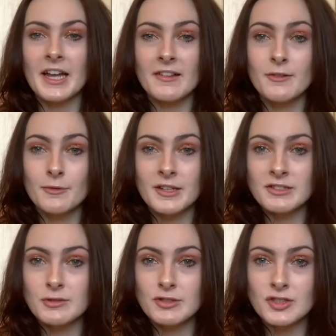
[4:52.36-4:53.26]
As soon as
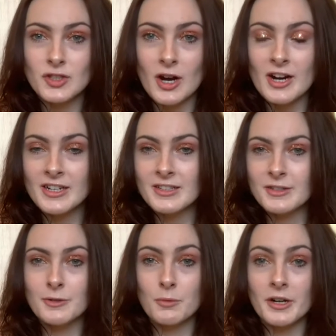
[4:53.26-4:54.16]
you start,
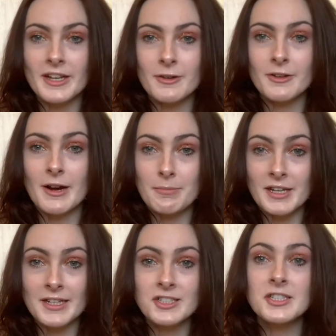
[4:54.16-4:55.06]
working on your
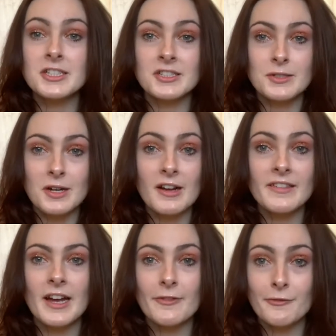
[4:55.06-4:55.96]
application, is to
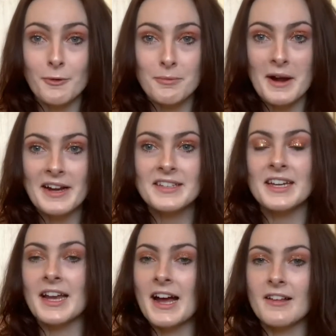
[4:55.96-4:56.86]
contact Fulbright
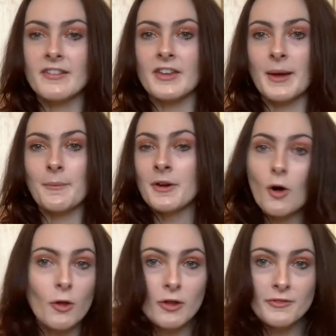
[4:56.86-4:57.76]
and ask them
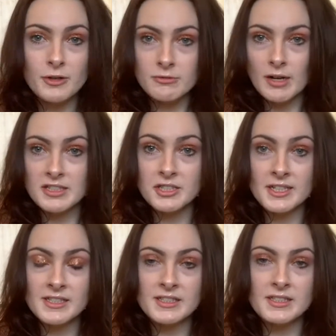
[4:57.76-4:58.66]
all of your
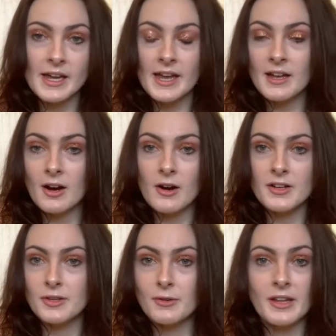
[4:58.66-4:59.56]
questions that
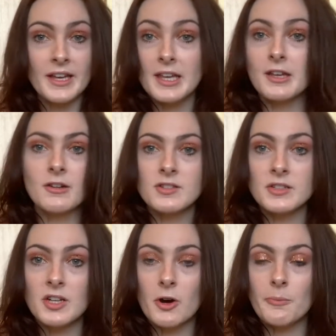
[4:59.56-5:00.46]
you're like eager to
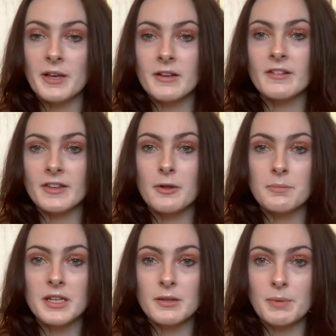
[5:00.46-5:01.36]
know, because they'll
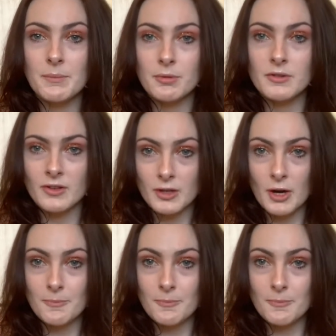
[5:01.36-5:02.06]
be the people to know.